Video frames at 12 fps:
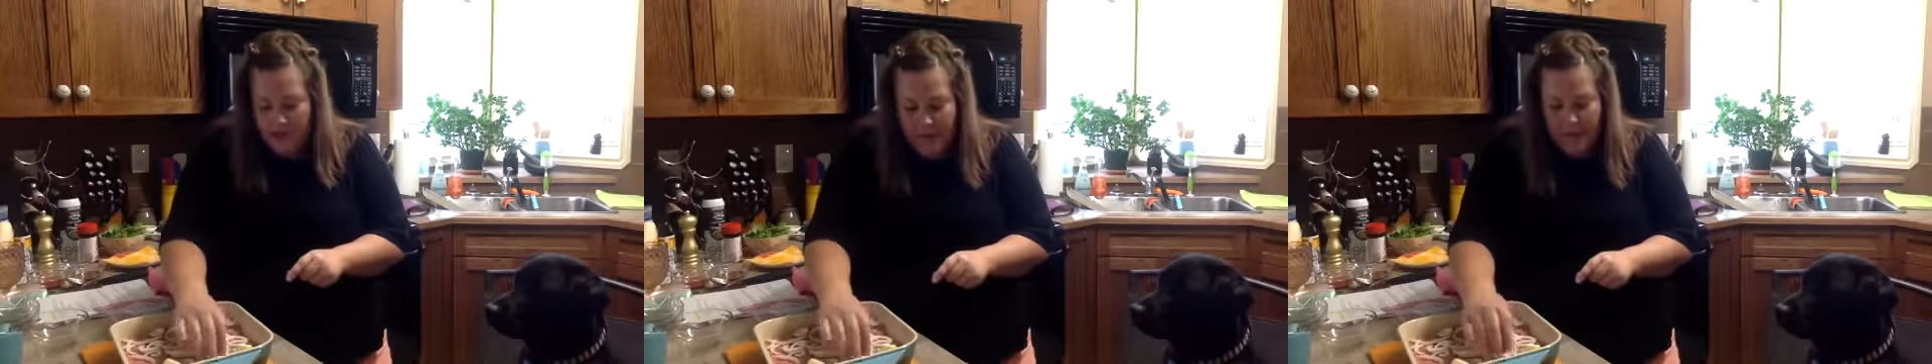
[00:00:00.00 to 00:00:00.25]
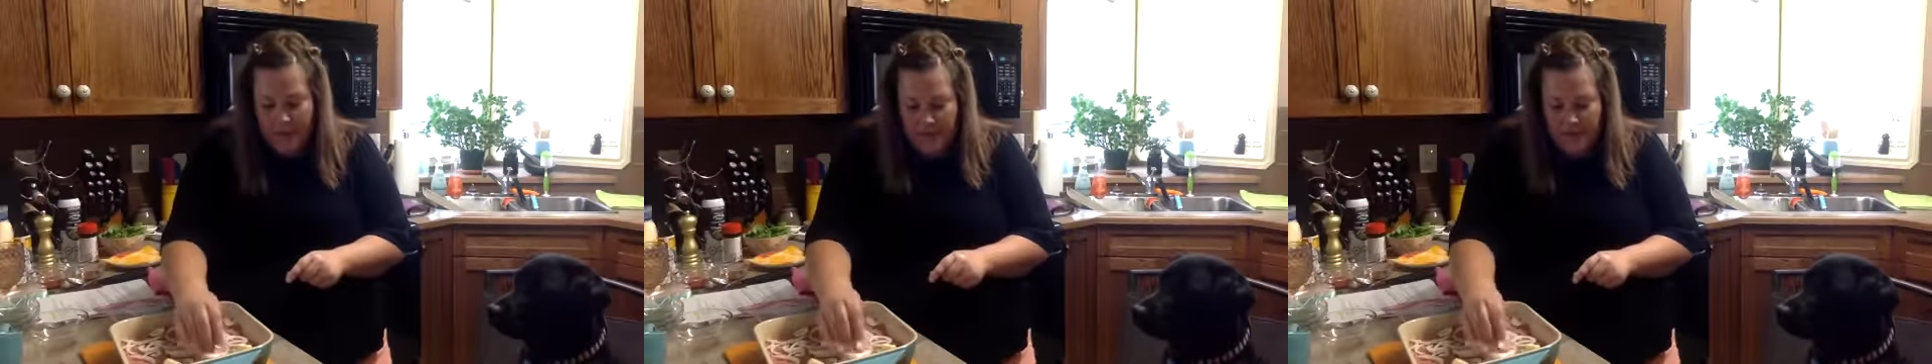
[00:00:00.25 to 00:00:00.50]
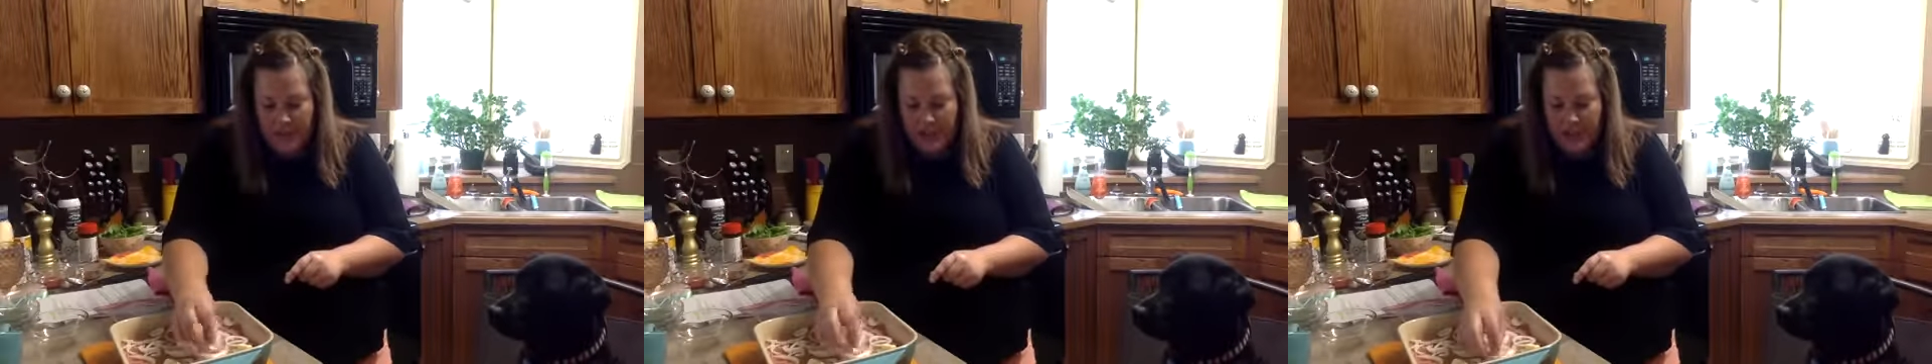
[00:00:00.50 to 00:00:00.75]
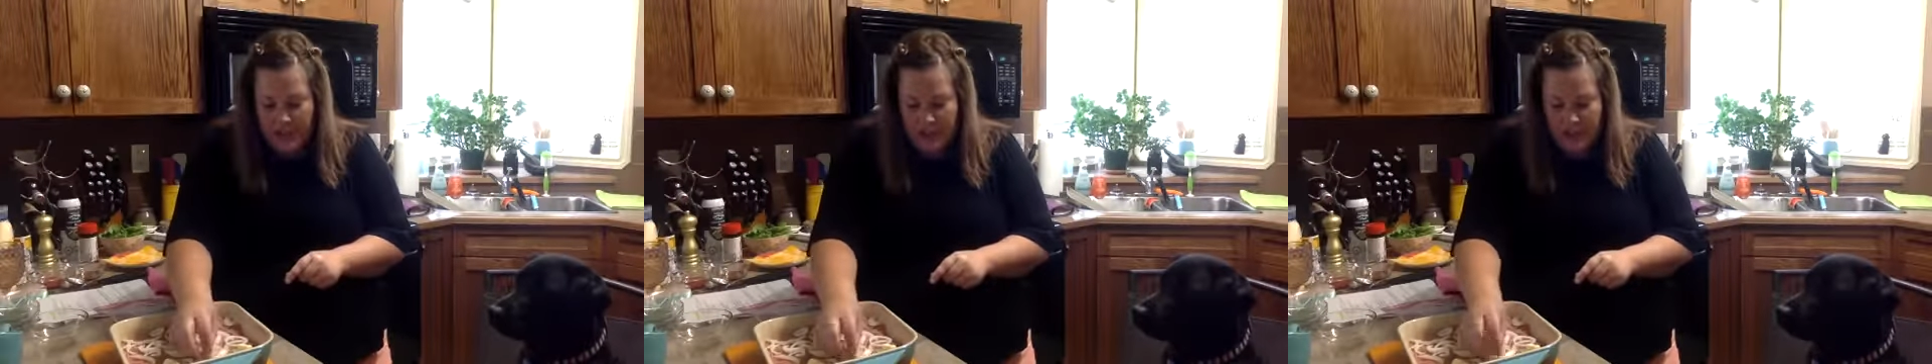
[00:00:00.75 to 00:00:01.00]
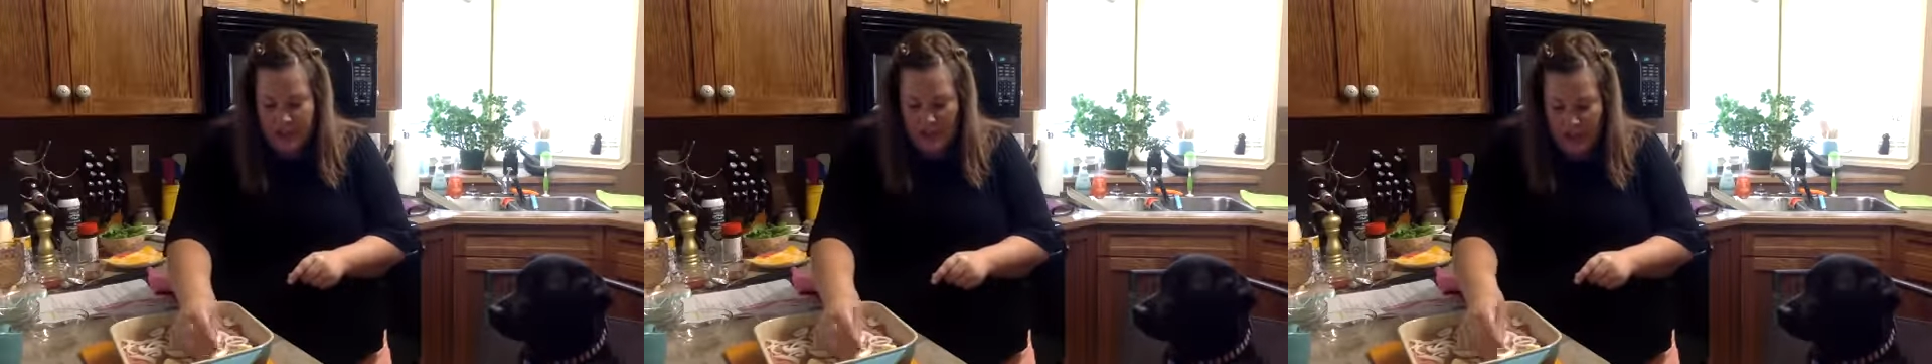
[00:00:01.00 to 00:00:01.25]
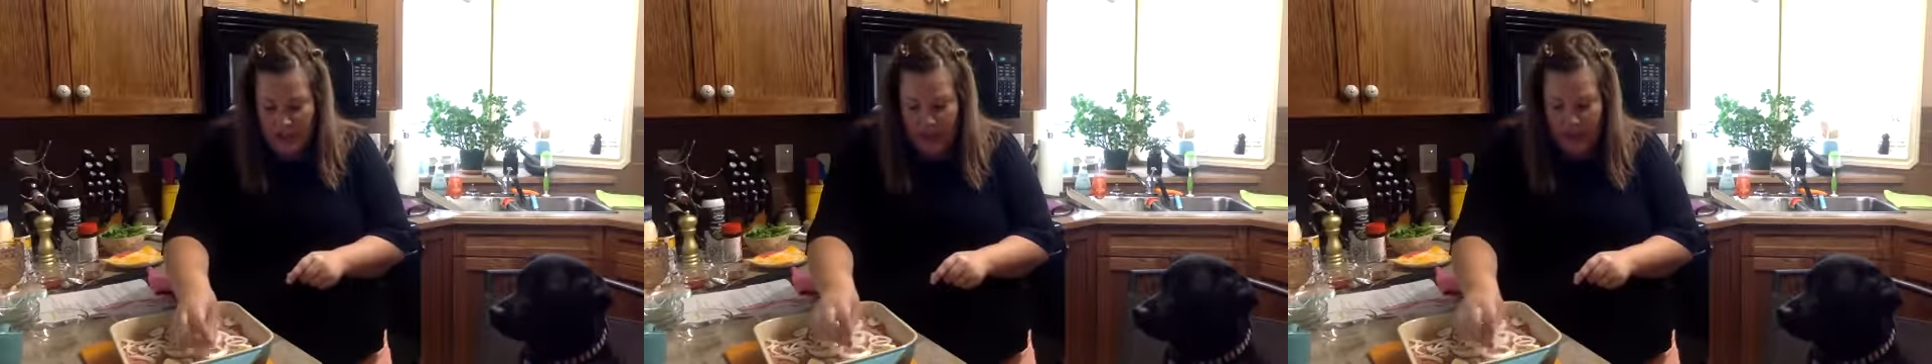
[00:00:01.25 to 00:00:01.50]
it finishes
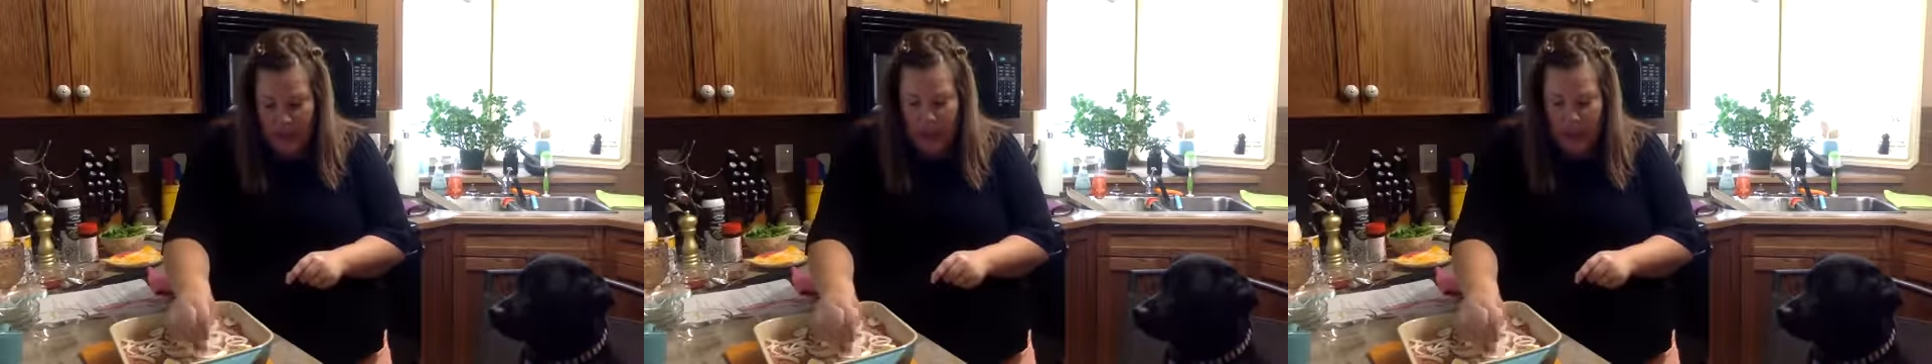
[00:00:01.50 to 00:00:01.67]
cooking,